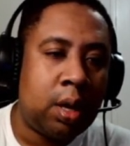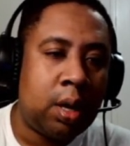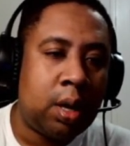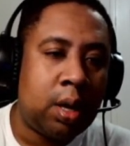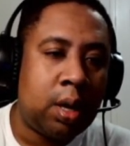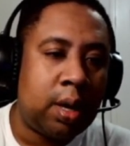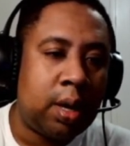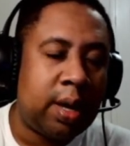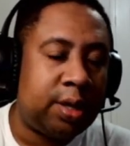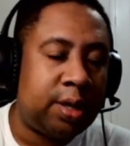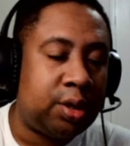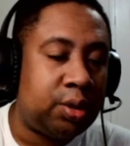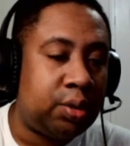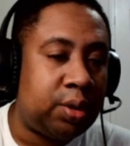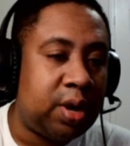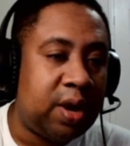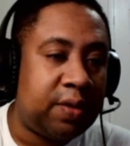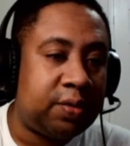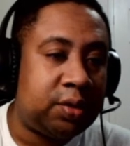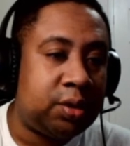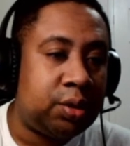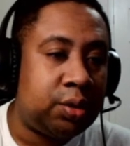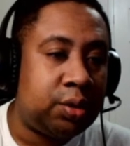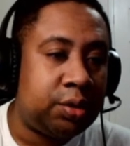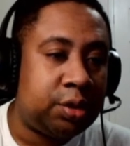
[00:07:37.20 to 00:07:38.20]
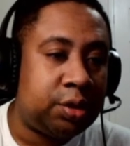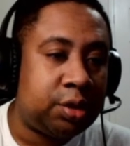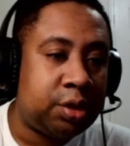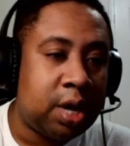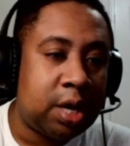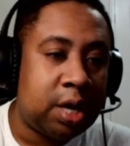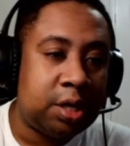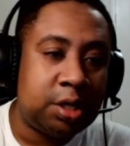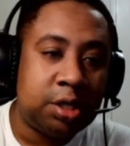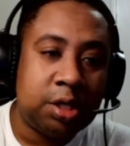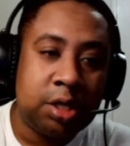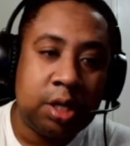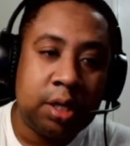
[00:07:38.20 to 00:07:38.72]
I do have two
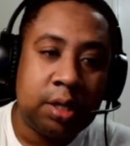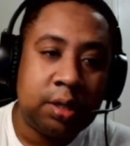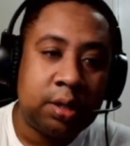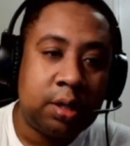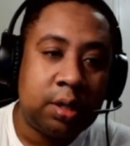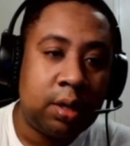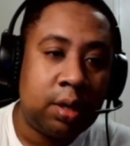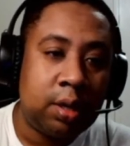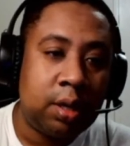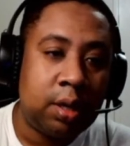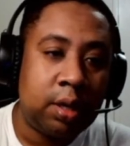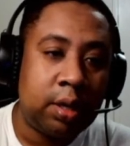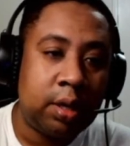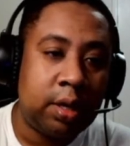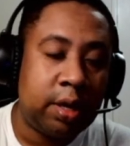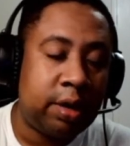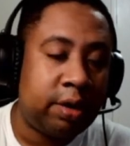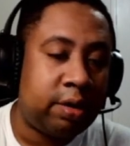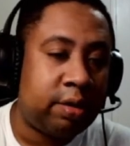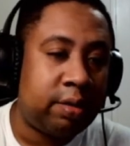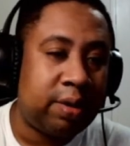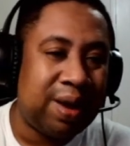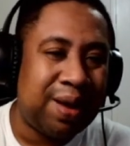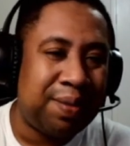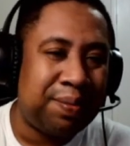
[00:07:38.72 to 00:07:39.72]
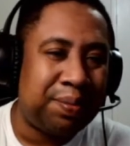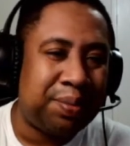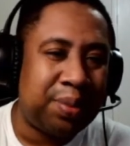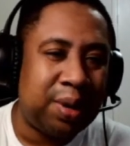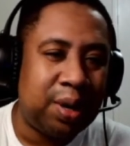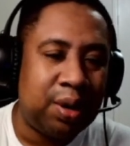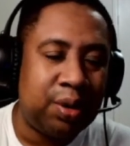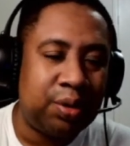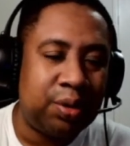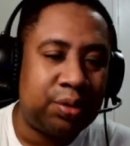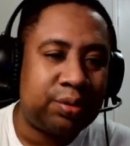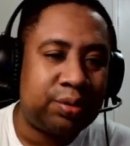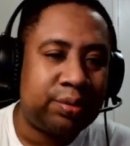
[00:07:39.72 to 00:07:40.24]
strategies. They're
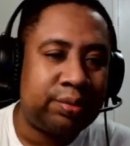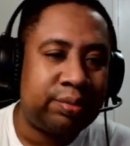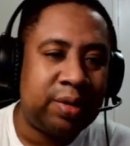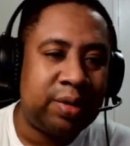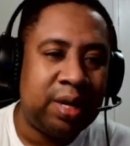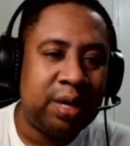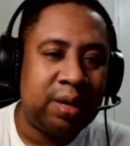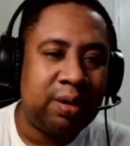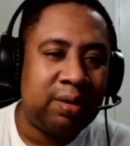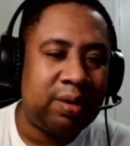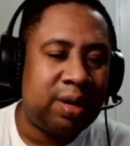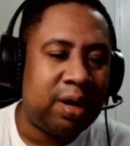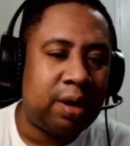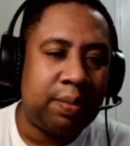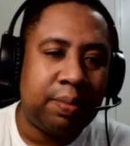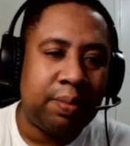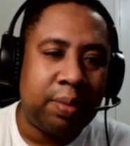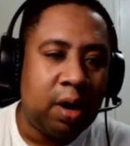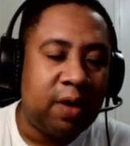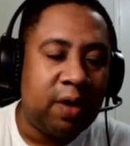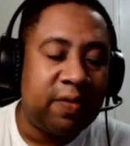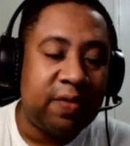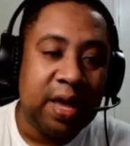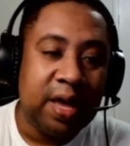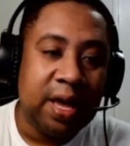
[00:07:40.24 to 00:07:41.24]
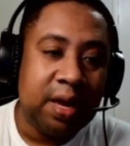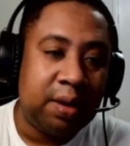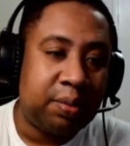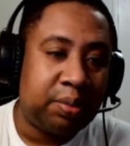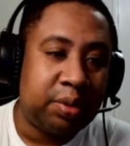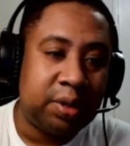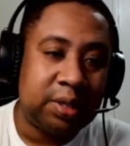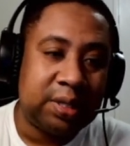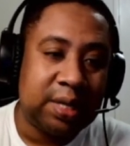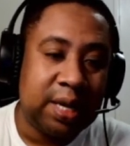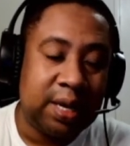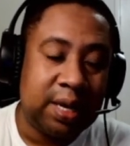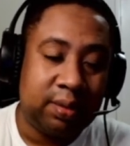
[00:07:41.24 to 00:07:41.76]
above
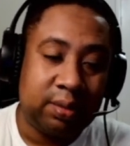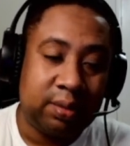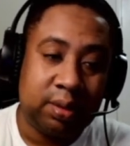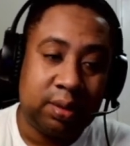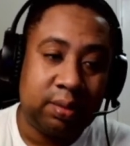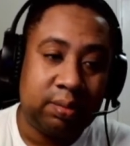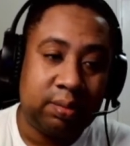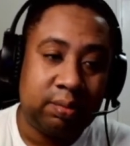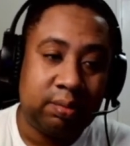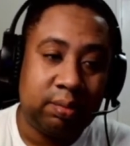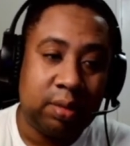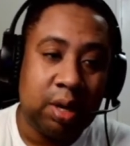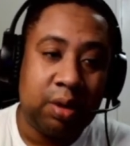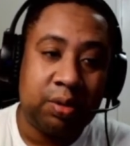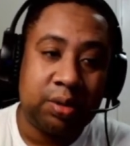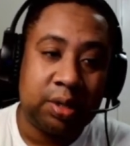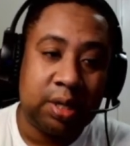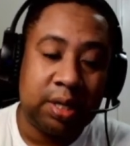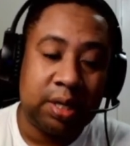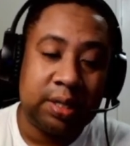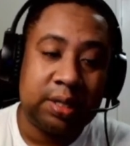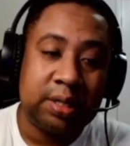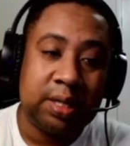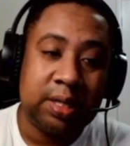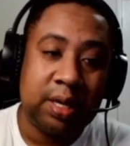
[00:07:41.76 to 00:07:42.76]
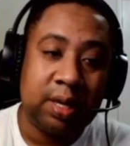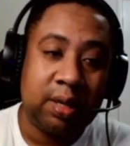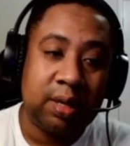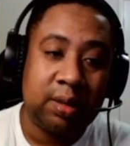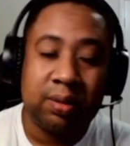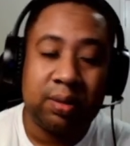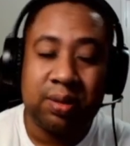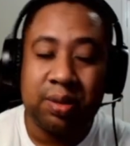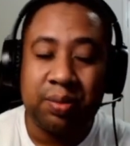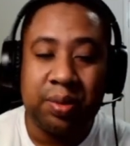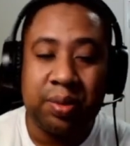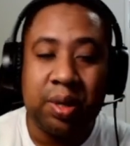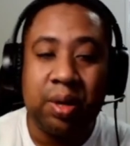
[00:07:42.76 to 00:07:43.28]
80%. I was gonna say it's
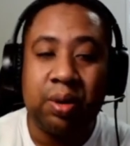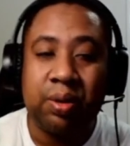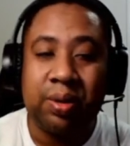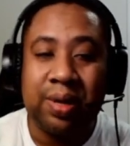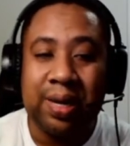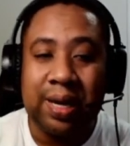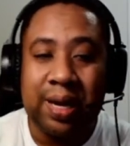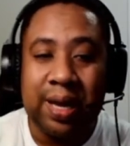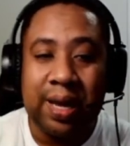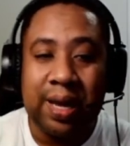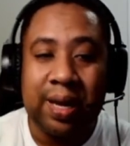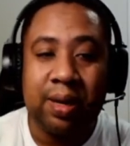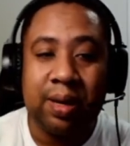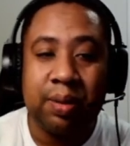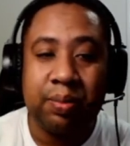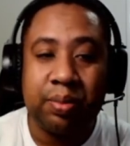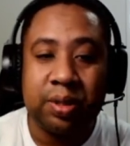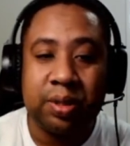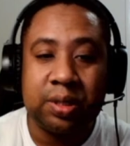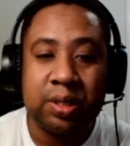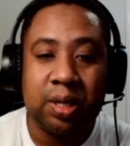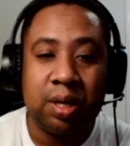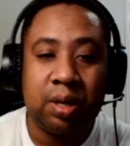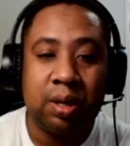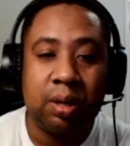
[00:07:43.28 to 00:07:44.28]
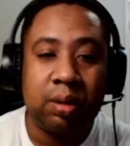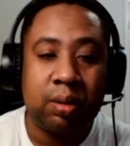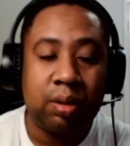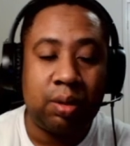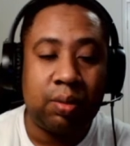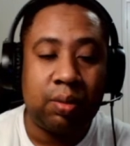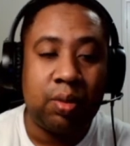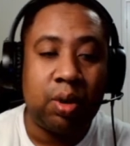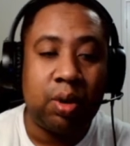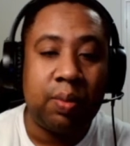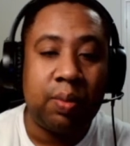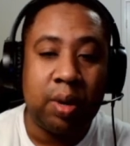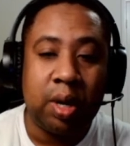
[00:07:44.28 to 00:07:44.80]
about 90% or
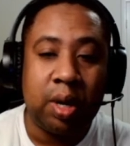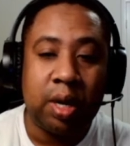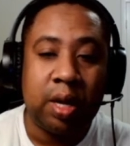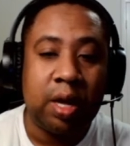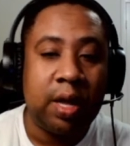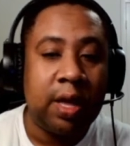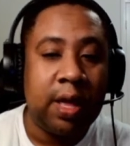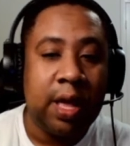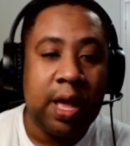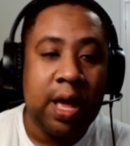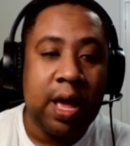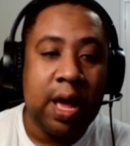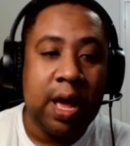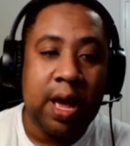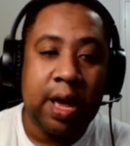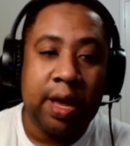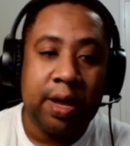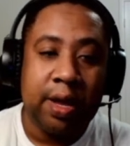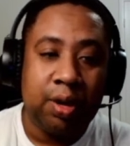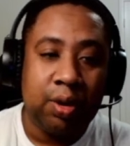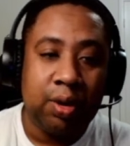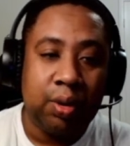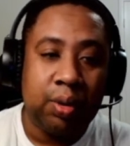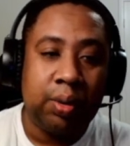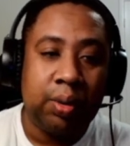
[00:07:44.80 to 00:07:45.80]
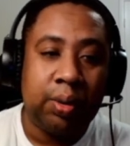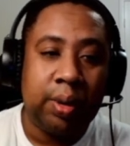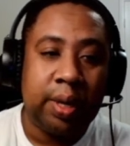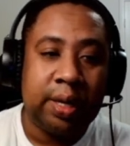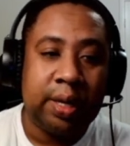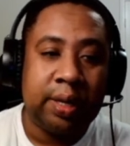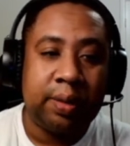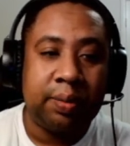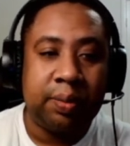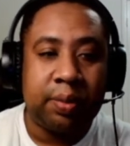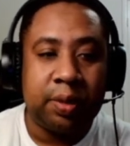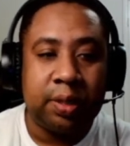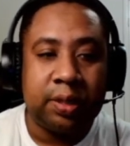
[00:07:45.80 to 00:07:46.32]
more, but I know
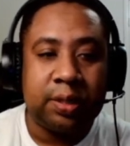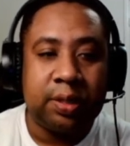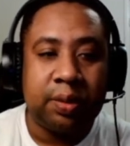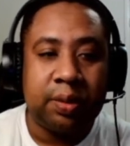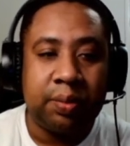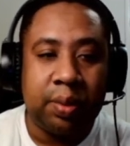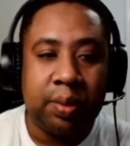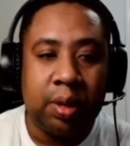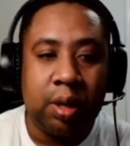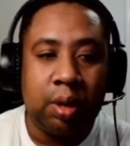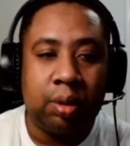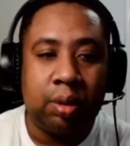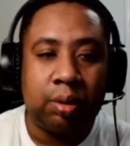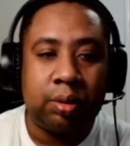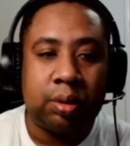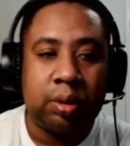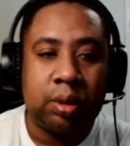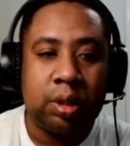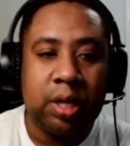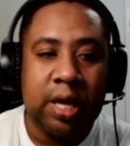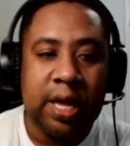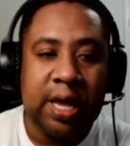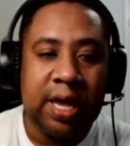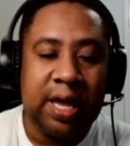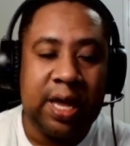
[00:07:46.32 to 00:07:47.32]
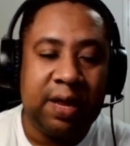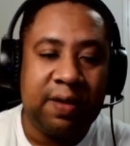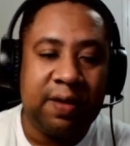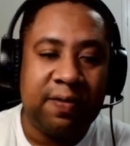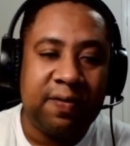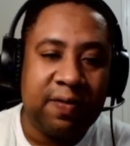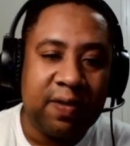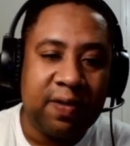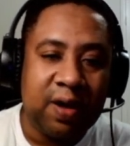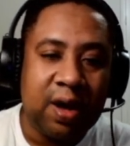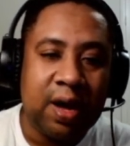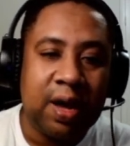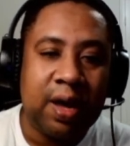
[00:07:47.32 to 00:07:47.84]
it's about
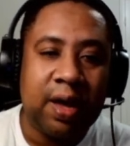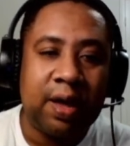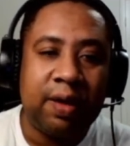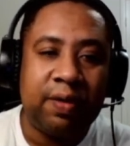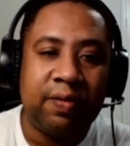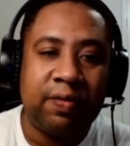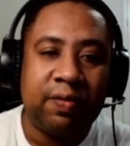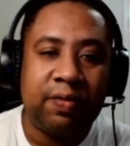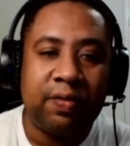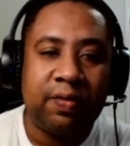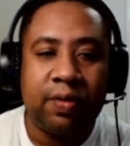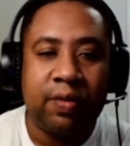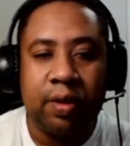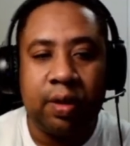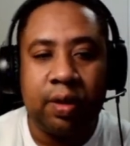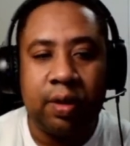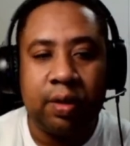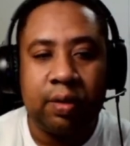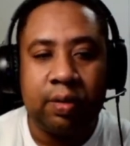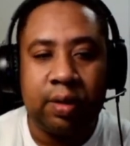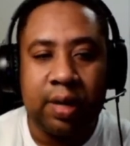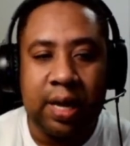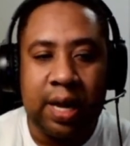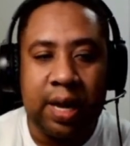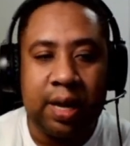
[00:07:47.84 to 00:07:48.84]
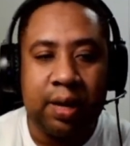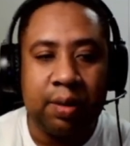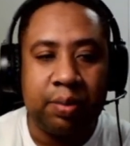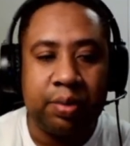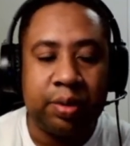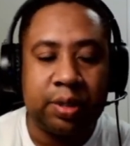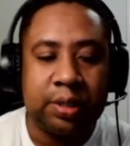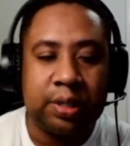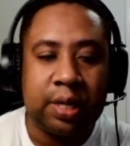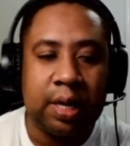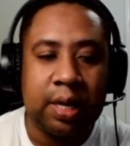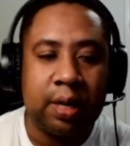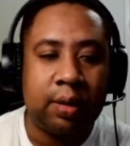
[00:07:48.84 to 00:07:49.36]

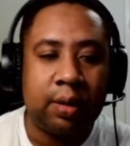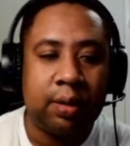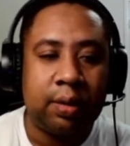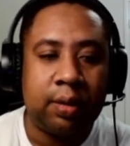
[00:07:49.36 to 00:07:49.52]
85-90%